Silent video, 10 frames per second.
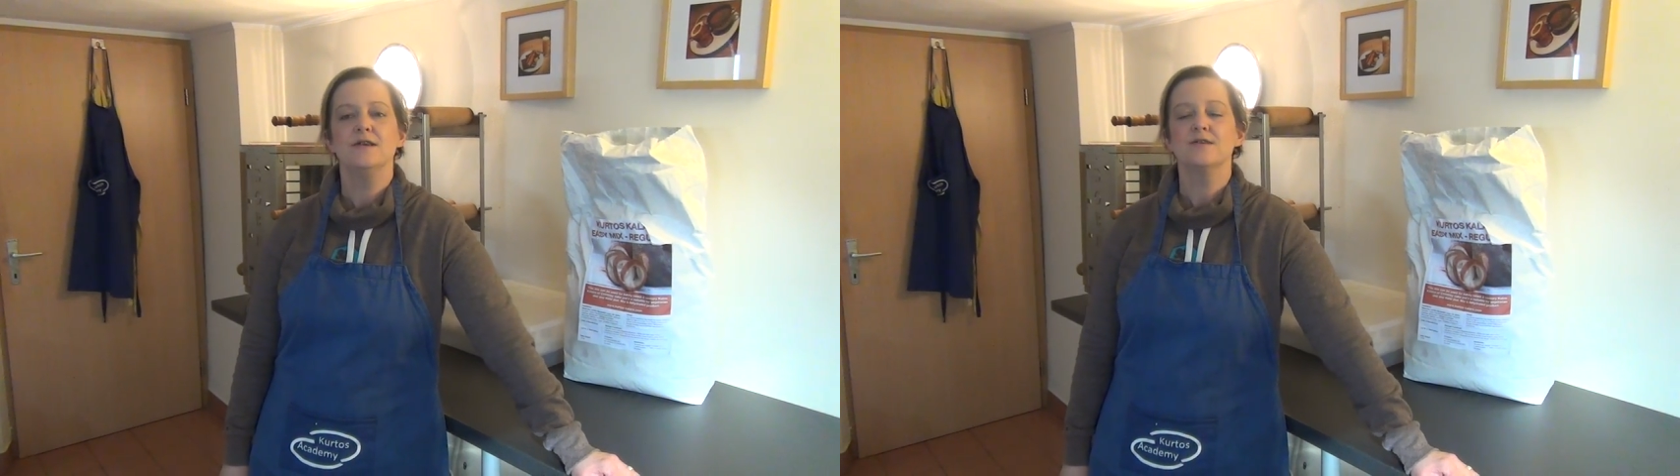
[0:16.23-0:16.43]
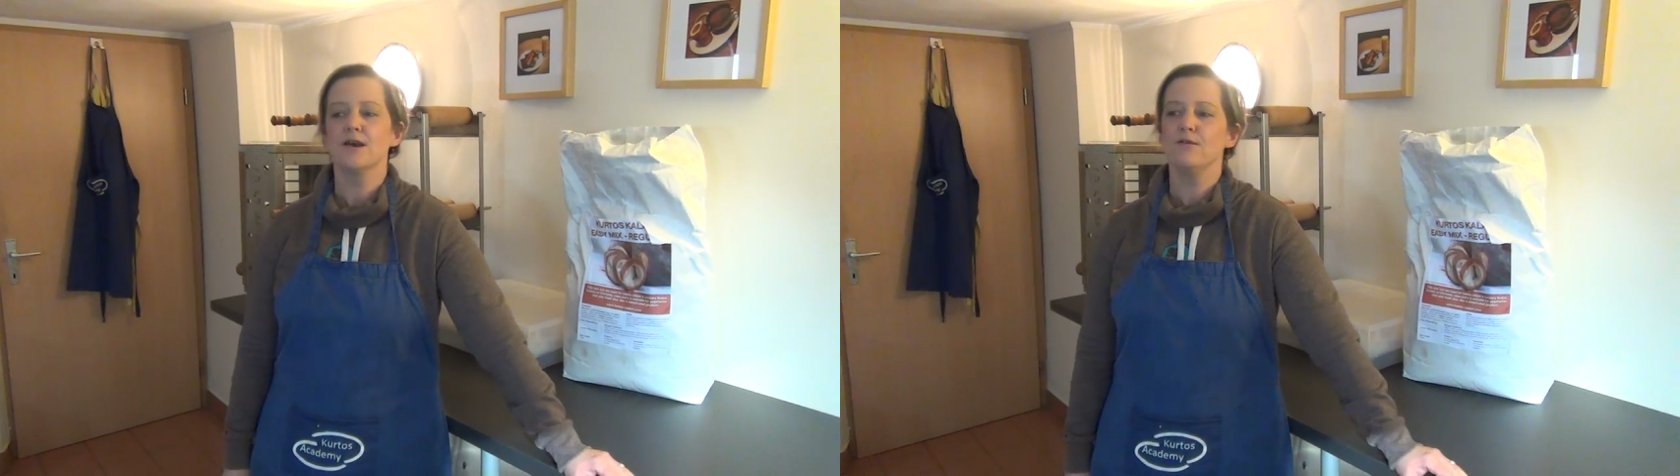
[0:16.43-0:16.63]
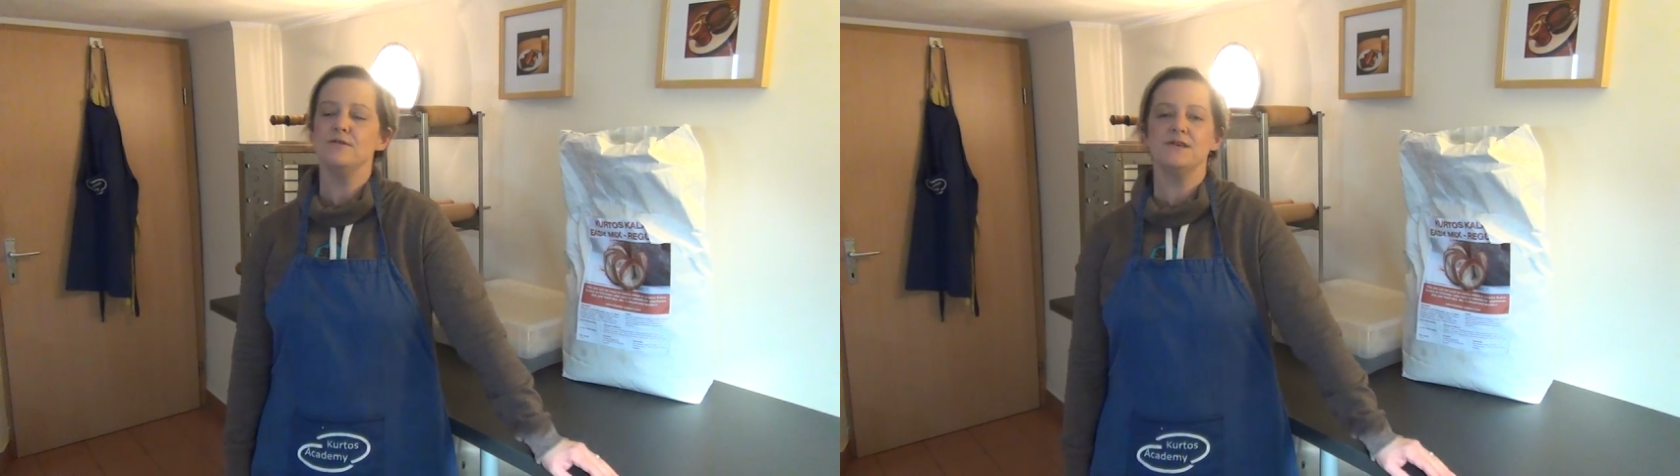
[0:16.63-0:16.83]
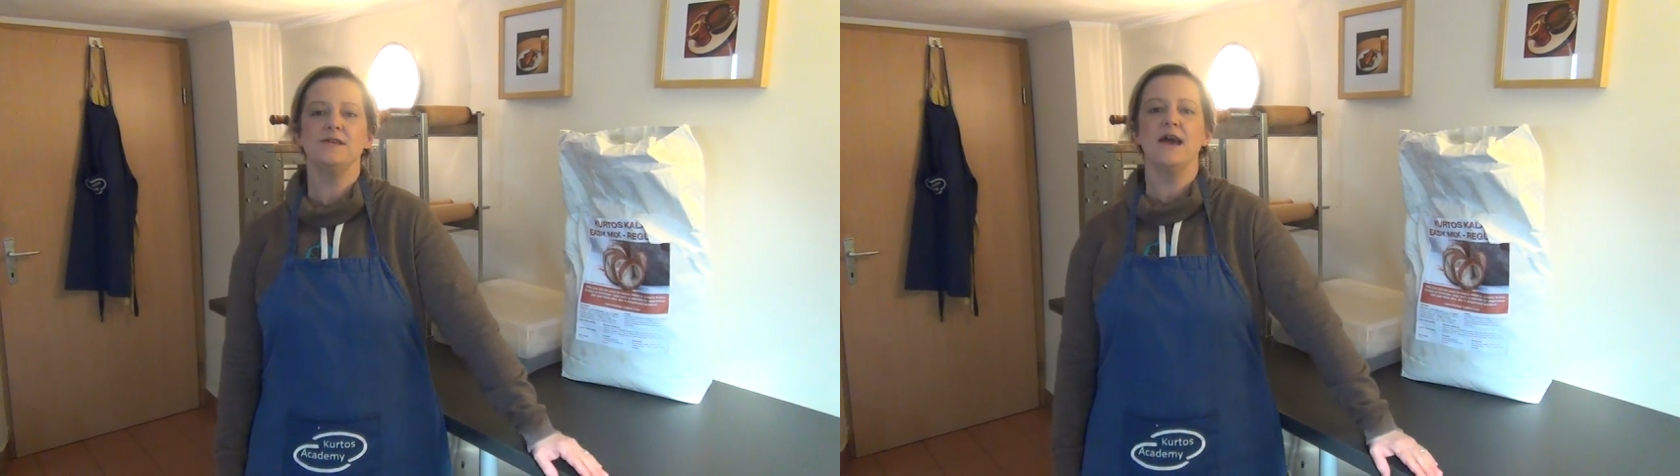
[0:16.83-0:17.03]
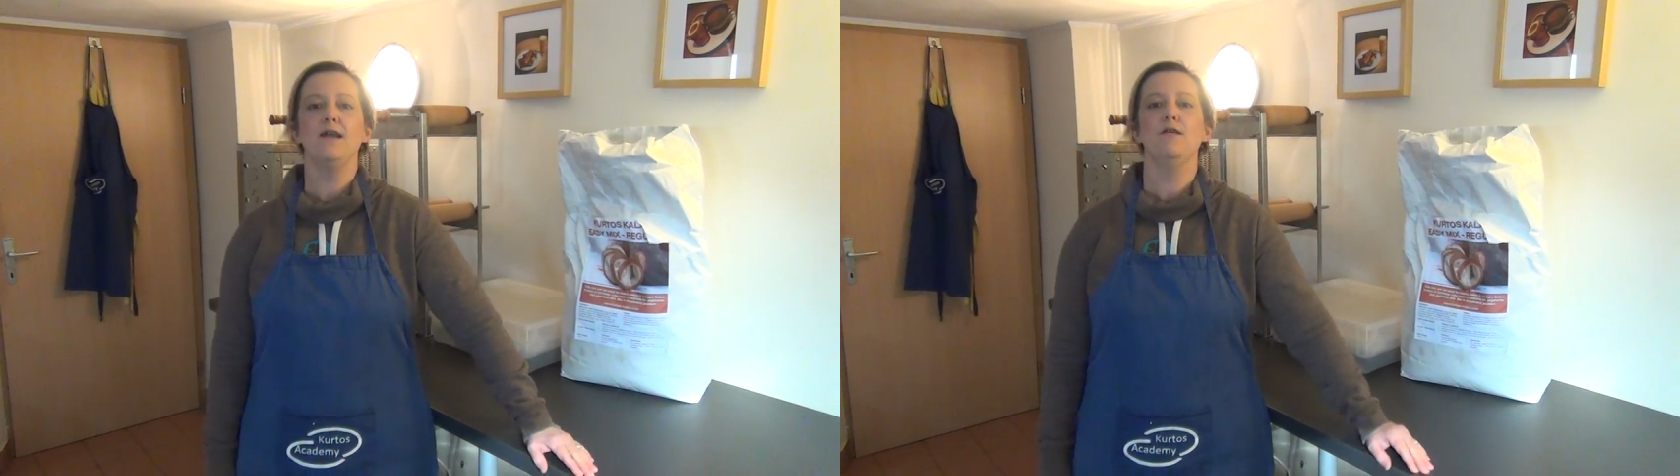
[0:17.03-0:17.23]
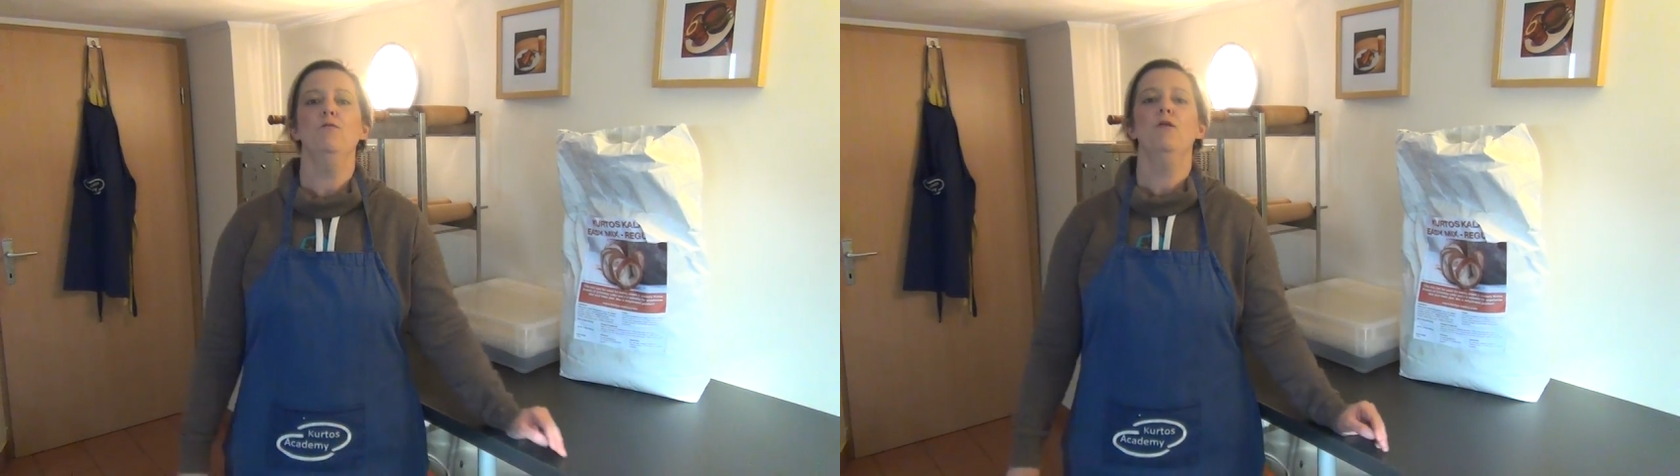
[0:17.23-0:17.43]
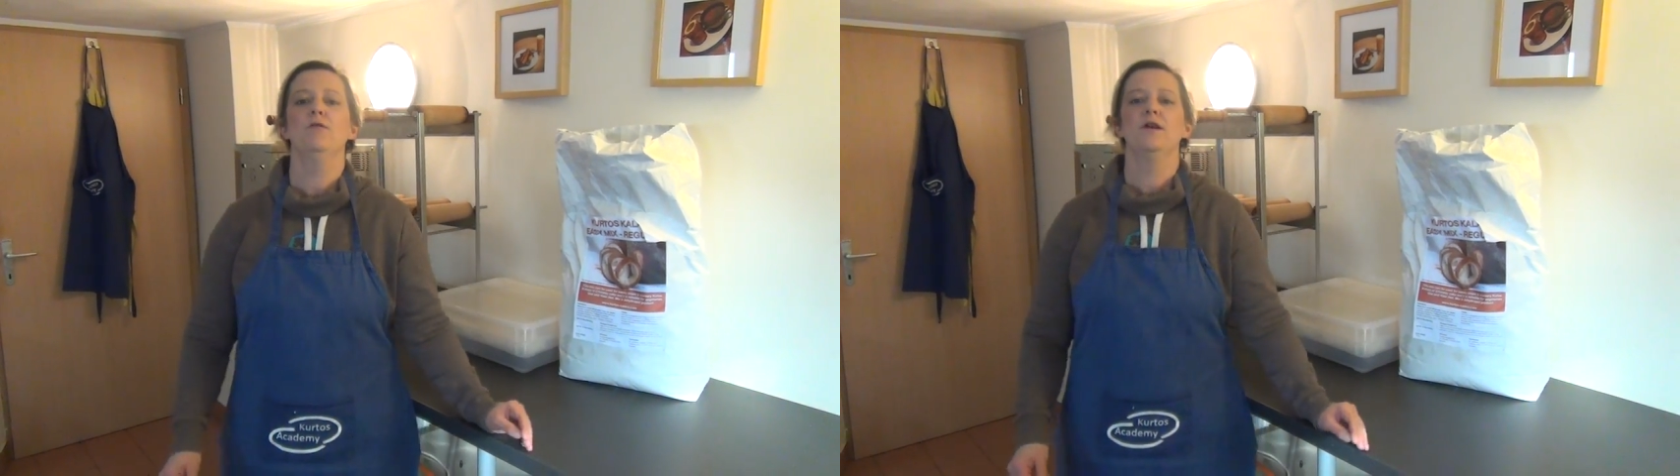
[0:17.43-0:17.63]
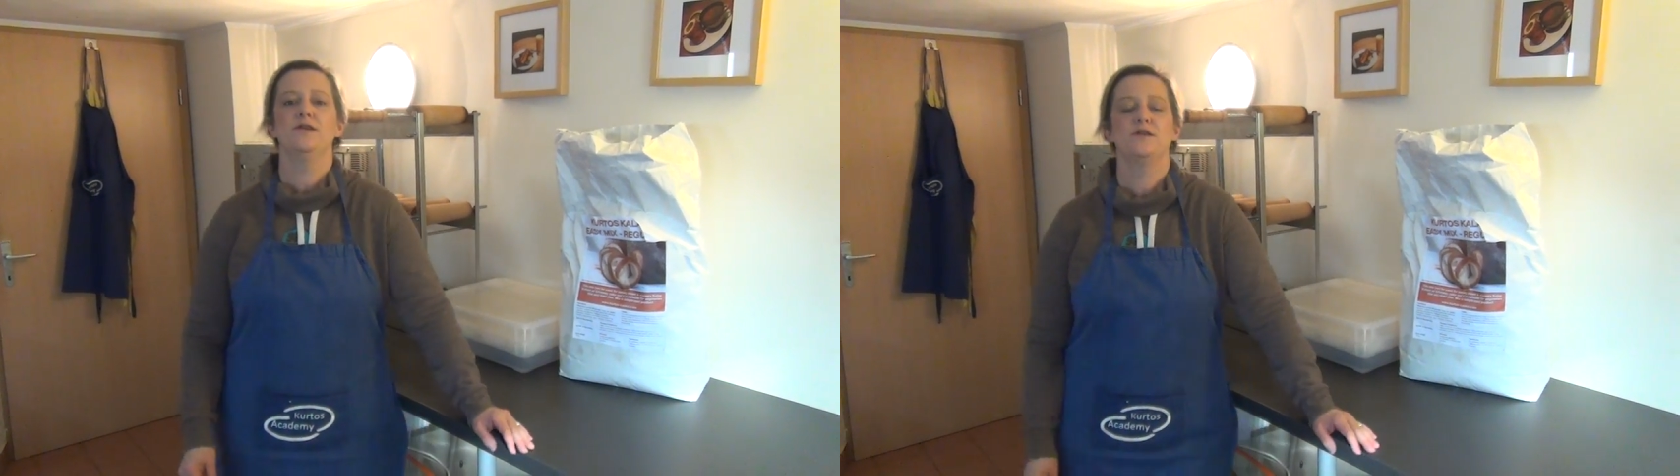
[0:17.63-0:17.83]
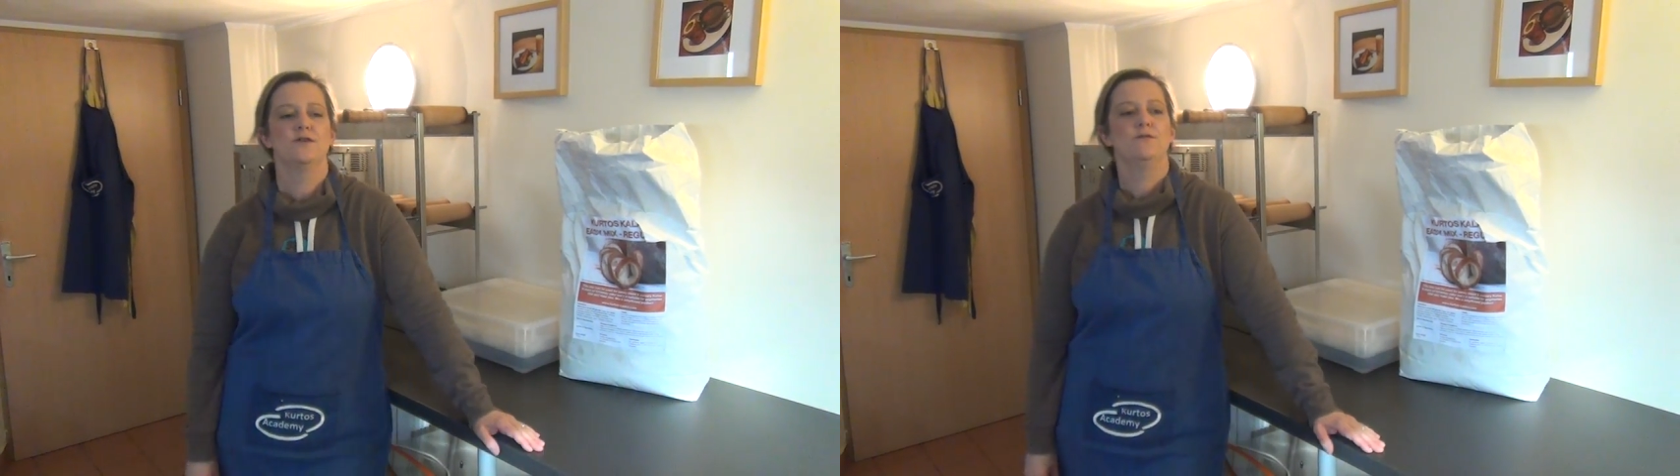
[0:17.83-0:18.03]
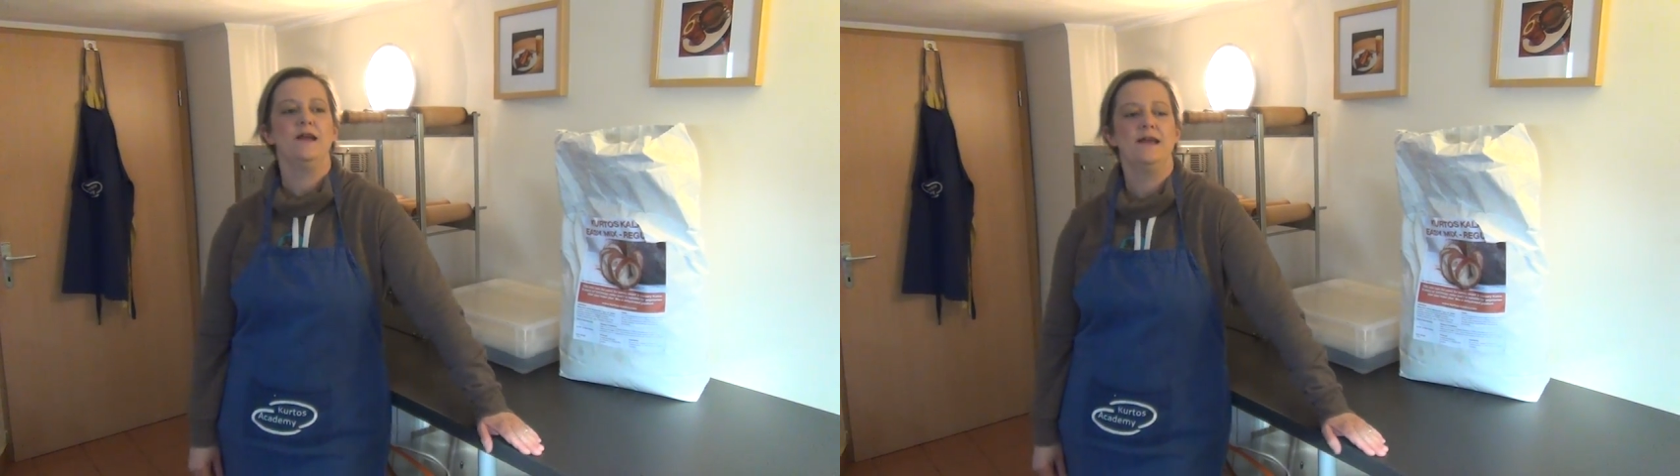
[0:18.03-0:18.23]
So today what we're going to do